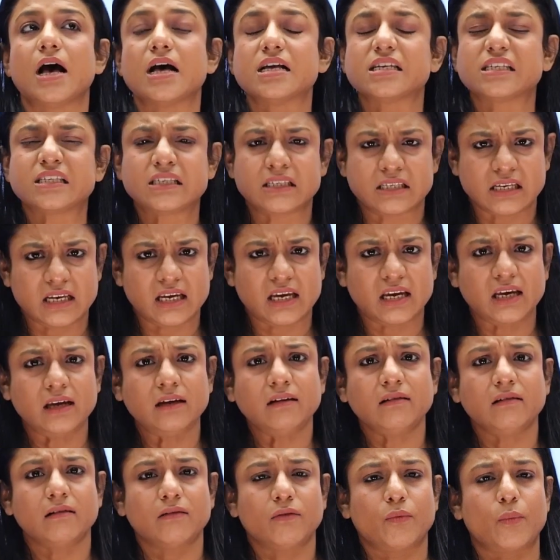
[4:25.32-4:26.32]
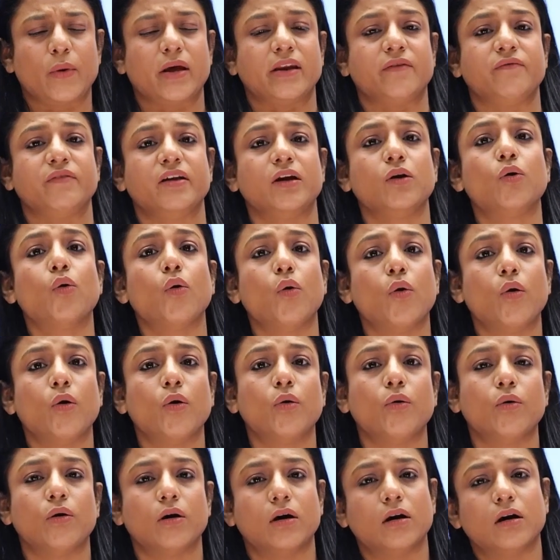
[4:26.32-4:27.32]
sea, when we go